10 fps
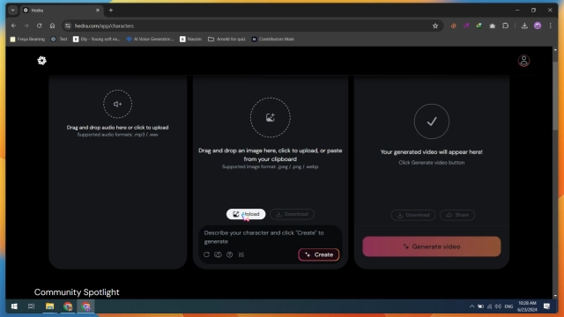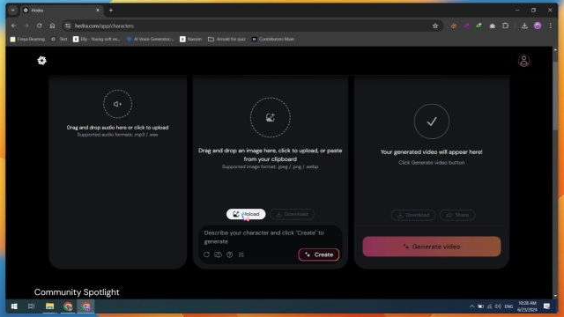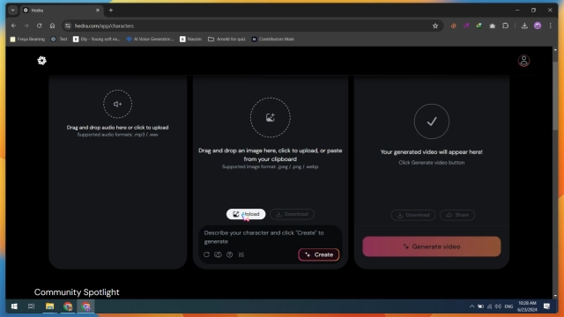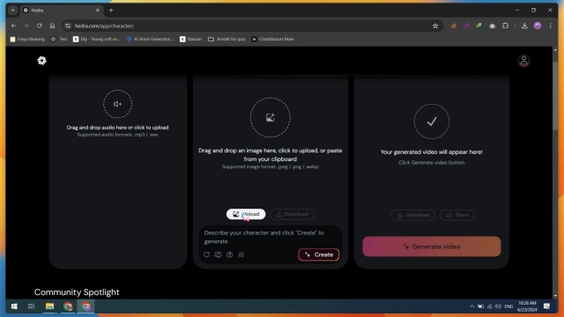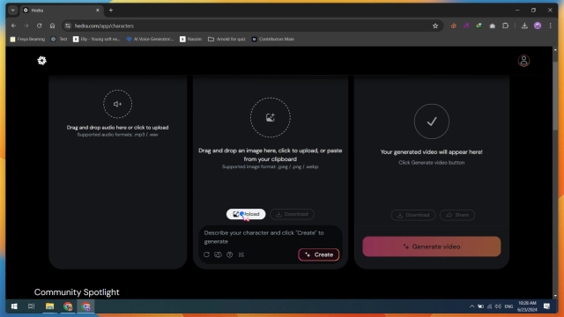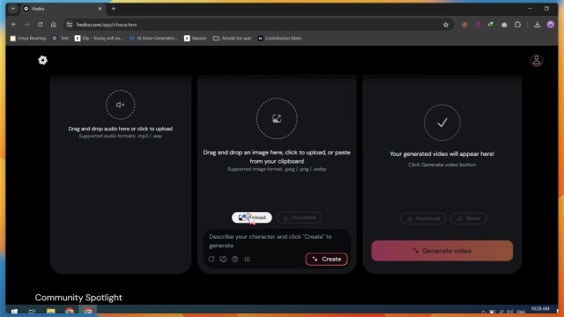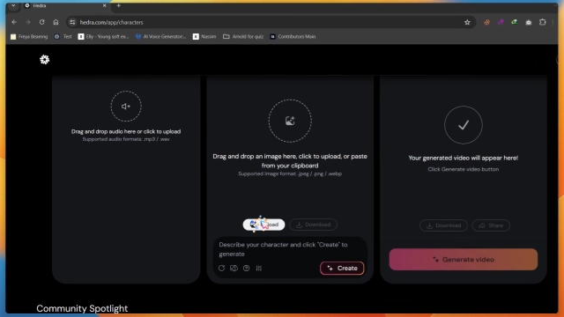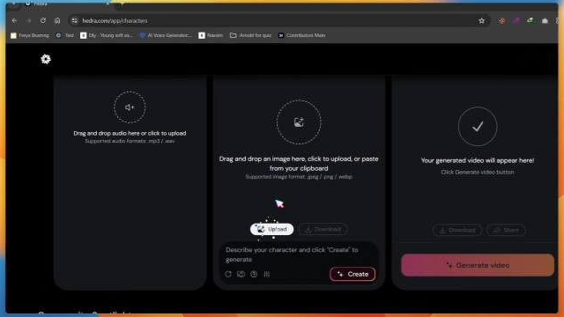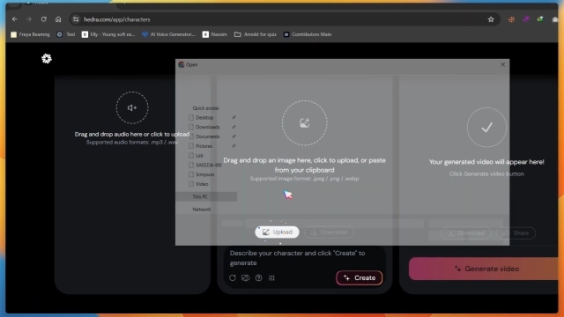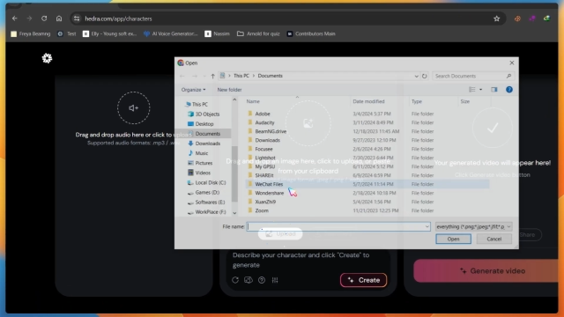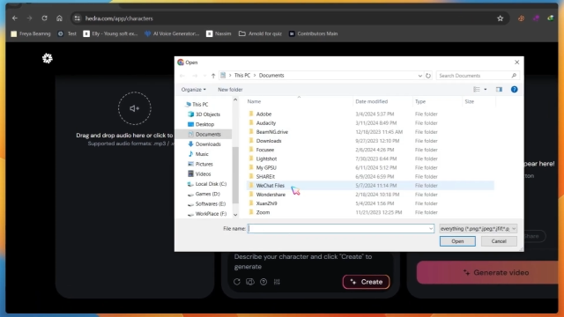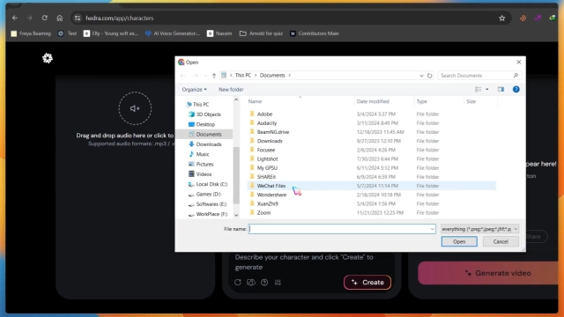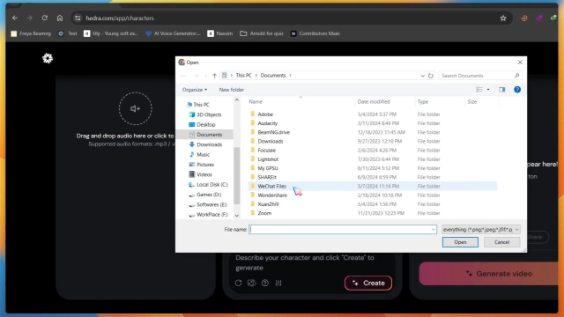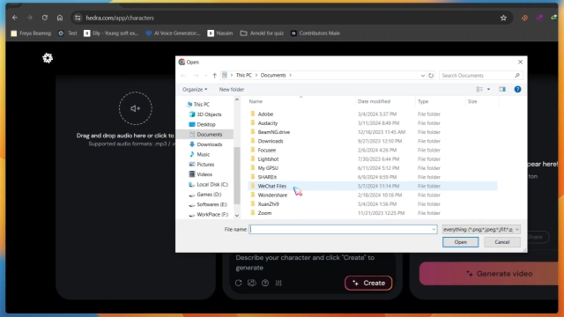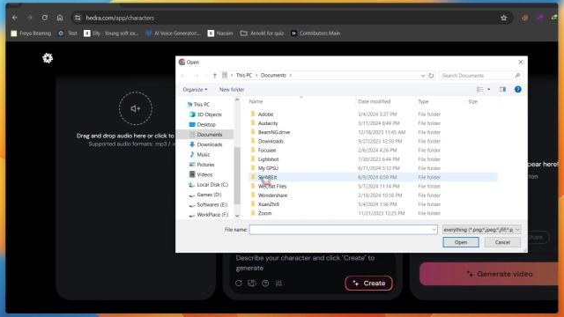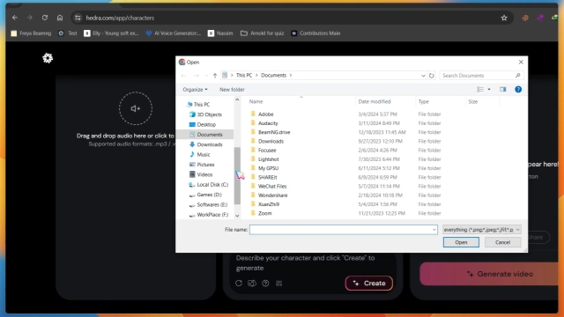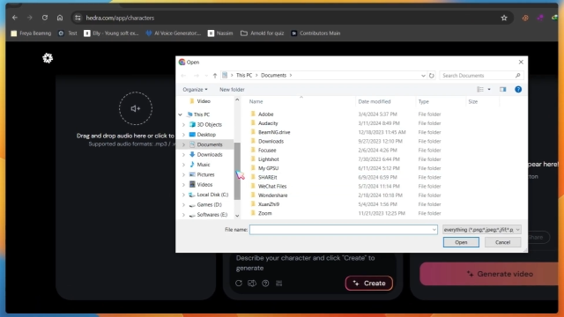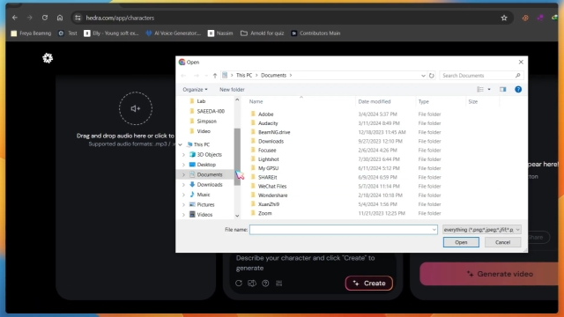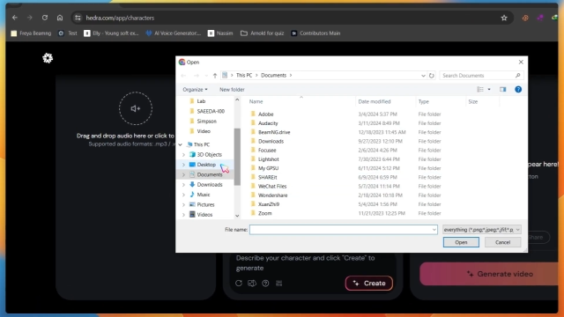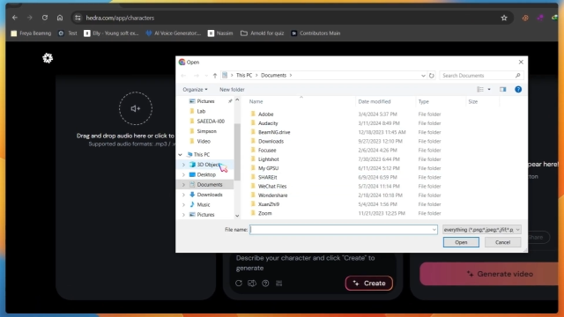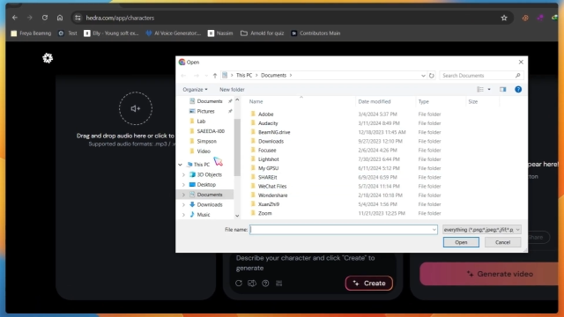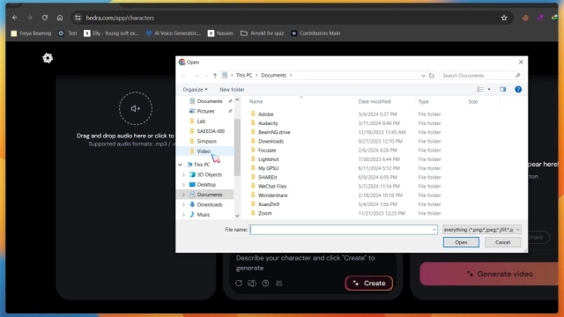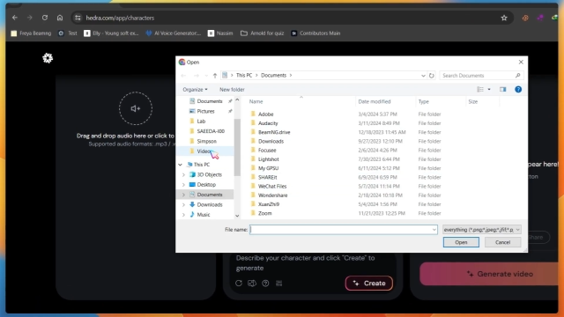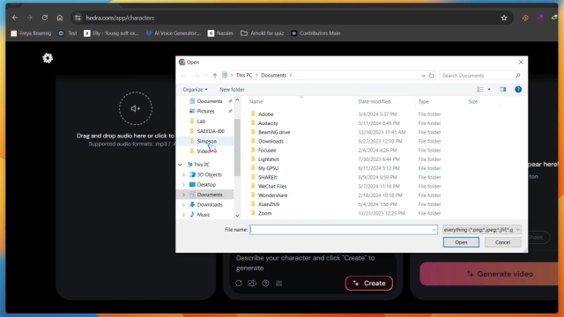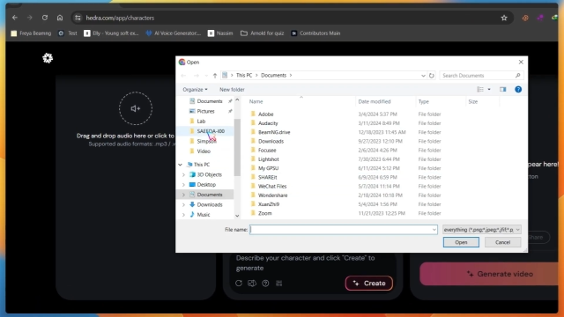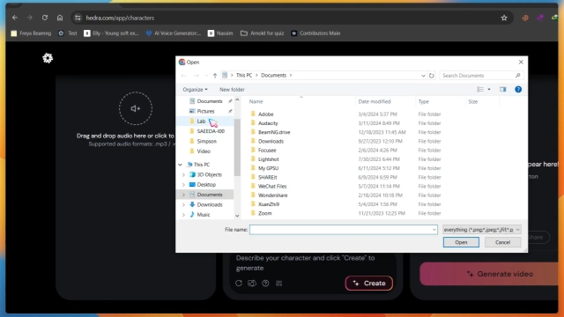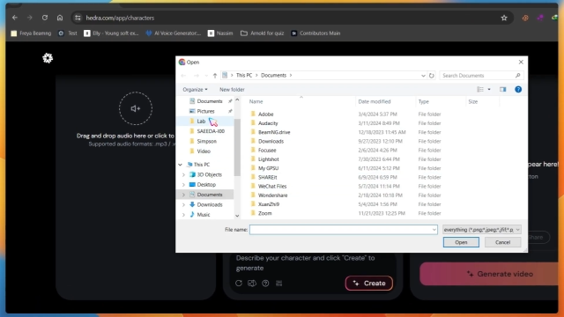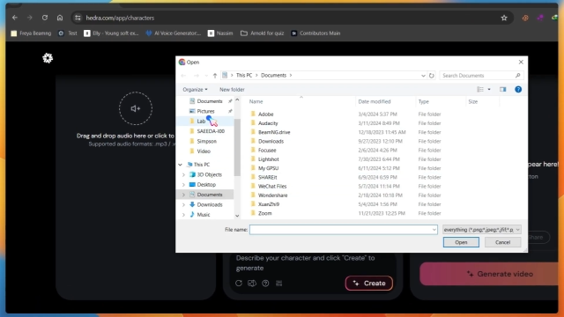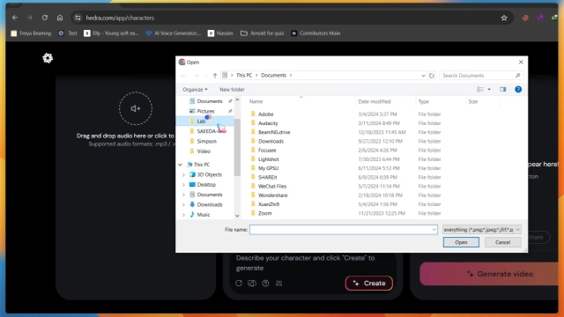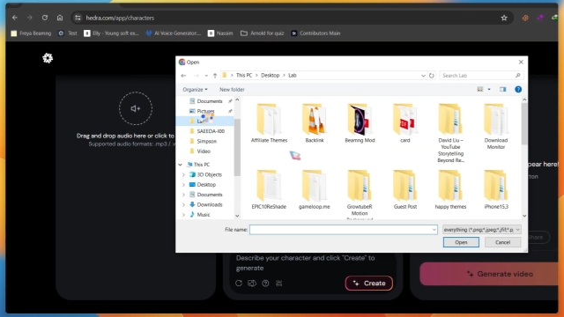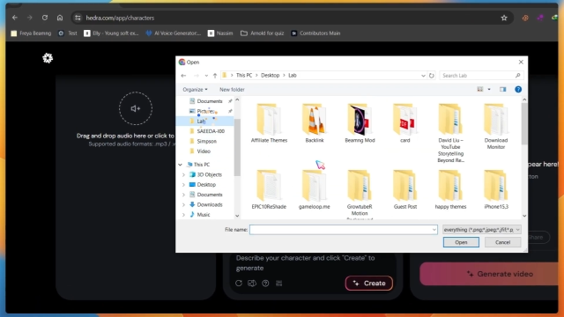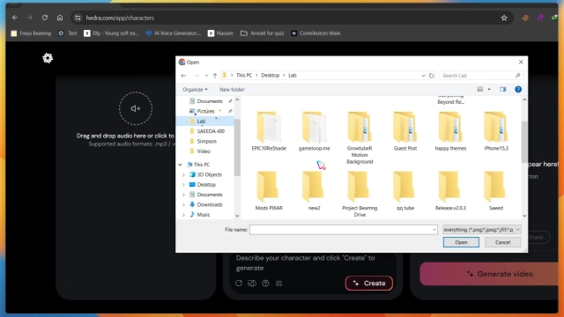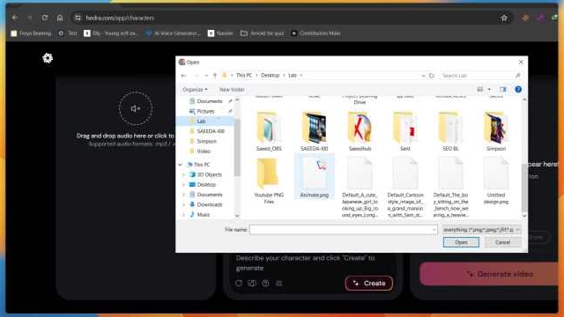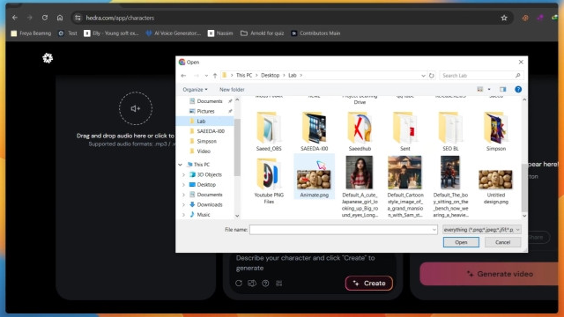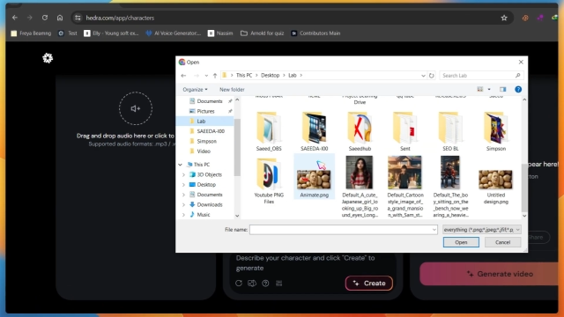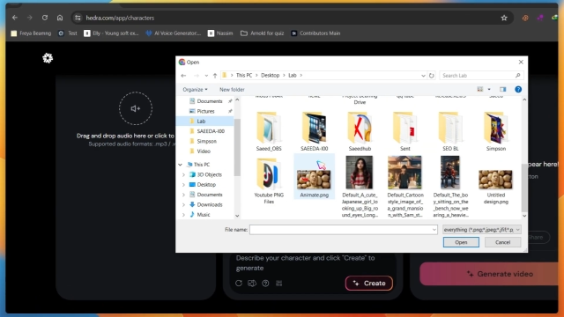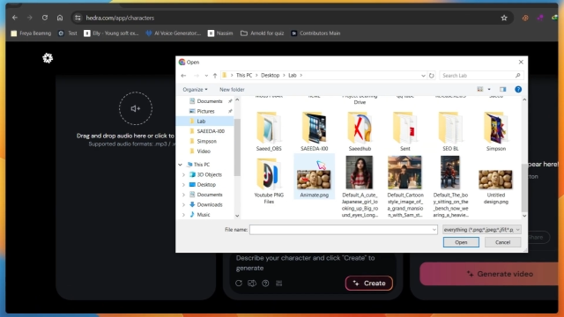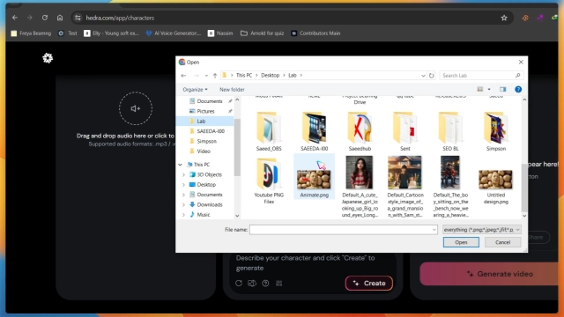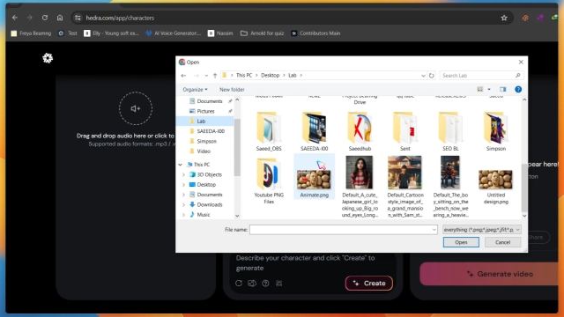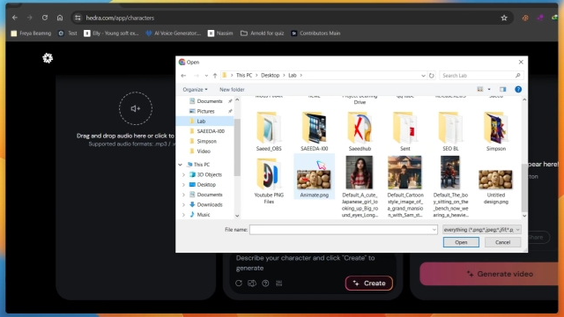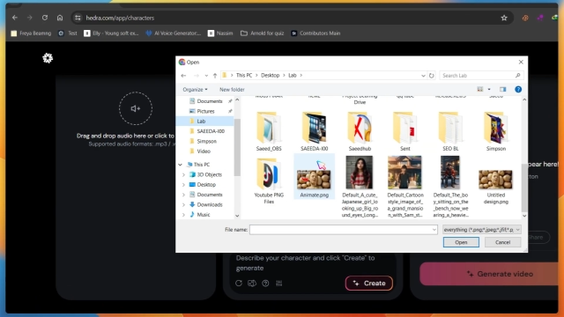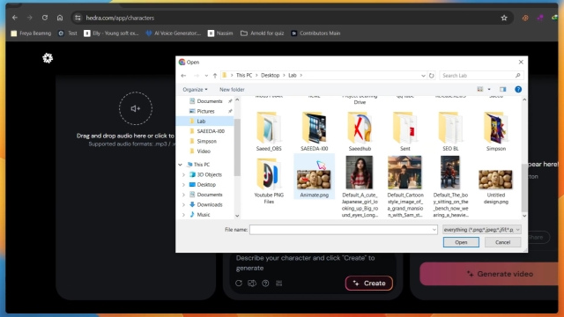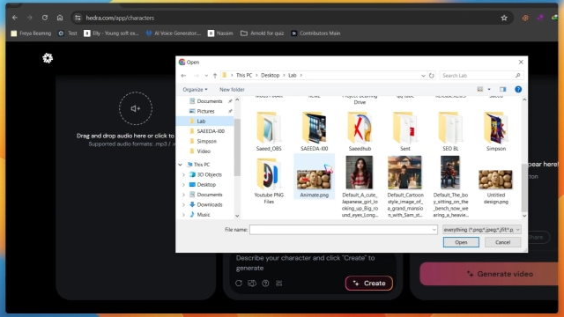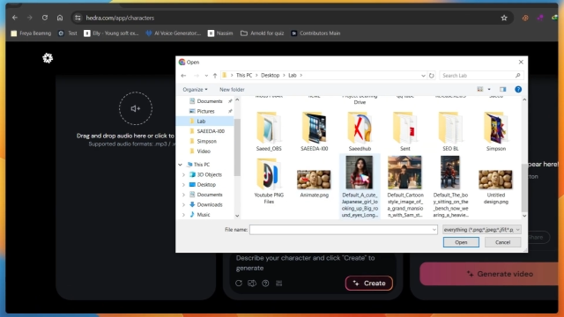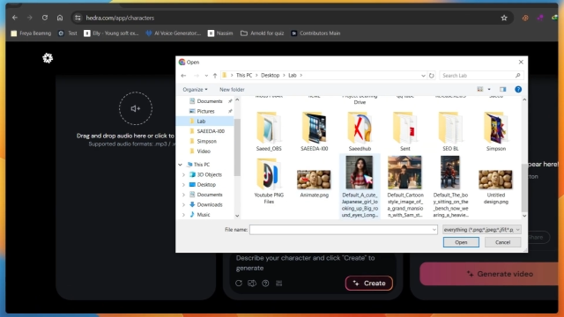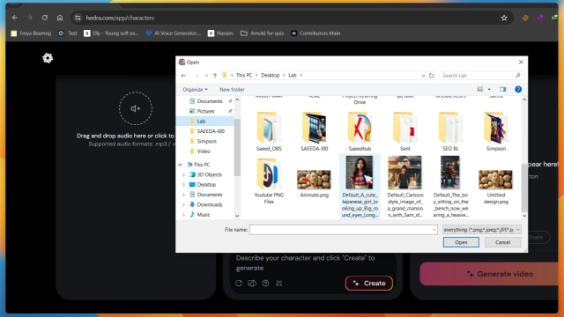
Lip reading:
Nobody's mouth can be seen.